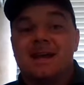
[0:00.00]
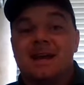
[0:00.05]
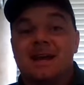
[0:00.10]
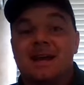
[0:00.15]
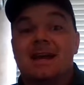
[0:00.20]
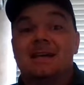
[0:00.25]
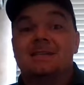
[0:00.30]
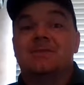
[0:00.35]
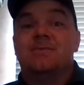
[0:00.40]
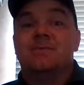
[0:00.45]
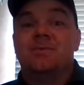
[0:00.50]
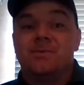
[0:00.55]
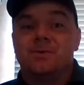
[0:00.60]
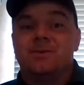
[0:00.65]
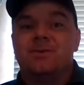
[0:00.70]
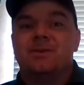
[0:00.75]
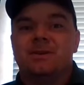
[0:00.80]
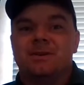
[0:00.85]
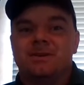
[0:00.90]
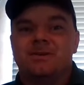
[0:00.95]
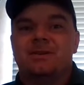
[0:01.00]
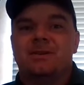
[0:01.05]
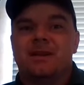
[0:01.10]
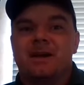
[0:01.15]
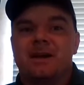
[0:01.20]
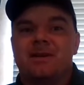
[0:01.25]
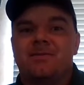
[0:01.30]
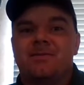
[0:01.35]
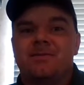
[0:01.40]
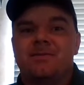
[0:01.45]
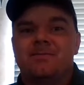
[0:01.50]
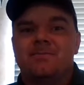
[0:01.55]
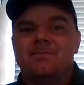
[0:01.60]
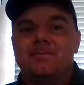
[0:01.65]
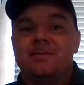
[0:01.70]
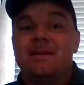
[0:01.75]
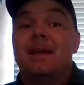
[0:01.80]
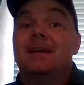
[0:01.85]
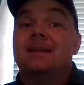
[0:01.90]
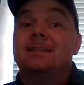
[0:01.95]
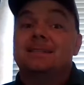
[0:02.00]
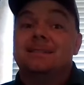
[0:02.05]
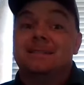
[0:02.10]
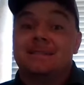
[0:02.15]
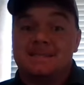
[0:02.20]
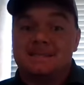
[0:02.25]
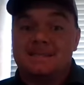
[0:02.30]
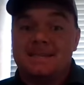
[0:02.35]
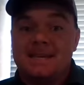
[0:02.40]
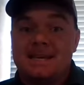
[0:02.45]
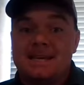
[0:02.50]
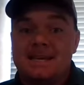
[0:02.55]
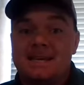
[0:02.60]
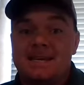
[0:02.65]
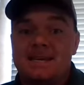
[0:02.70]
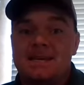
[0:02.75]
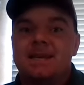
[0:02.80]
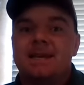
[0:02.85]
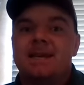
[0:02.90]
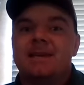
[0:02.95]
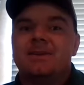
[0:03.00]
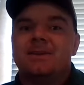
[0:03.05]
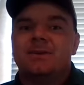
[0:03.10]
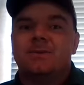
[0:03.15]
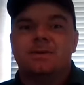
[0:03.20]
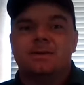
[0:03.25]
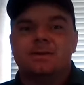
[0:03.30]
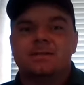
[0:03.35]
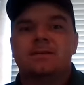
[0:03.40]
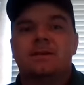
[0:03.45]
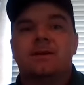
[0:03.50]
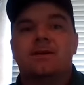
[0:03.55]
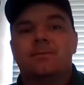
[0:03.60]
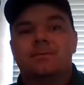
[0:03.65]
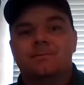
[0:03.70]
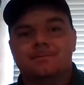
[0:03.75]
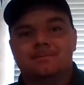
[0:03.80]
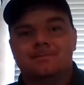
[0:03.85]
that it has a really good life and succeed in doing so.